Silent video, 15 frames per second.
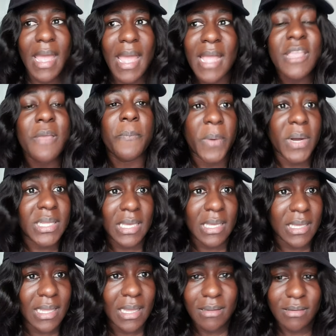
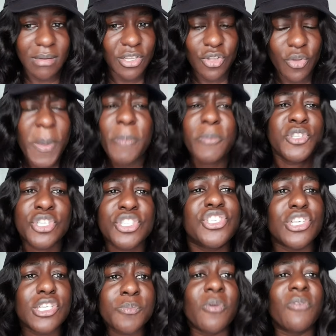anybody, you know. People should
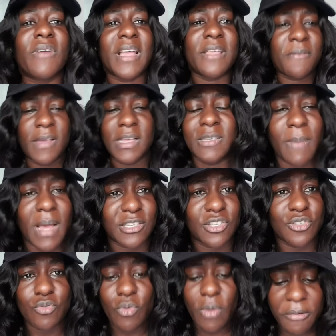just provide face
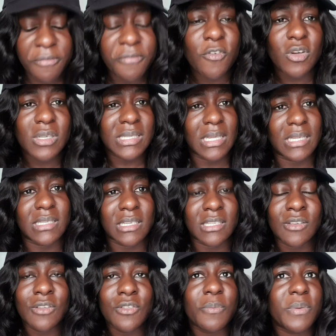masks, you know, enforce it.
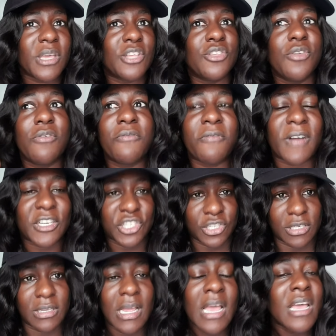It's going to be a new
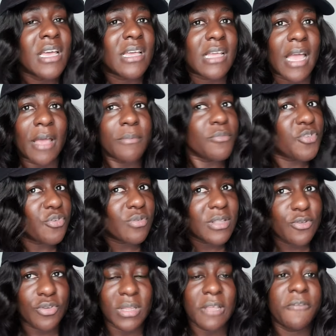fashion.
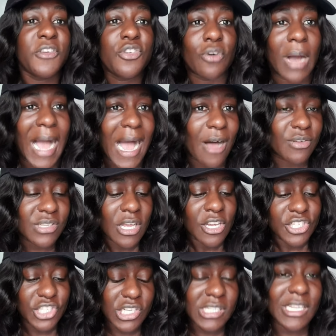You're leaving your house,
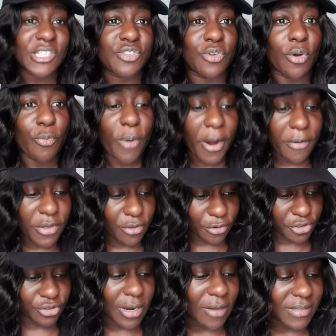just as you're wearing
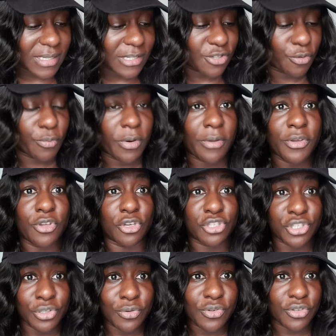your trousers, you're wearing your
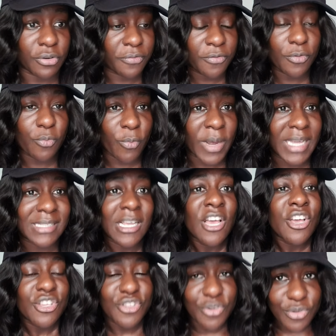shoes, your footwears,
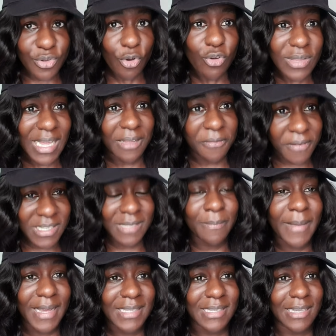you know that face
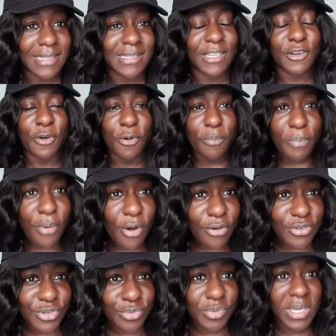mask is a
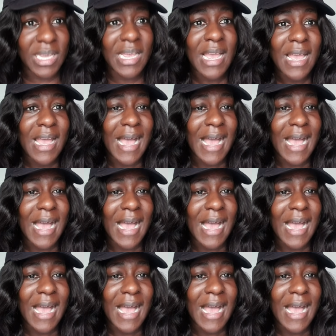compulsory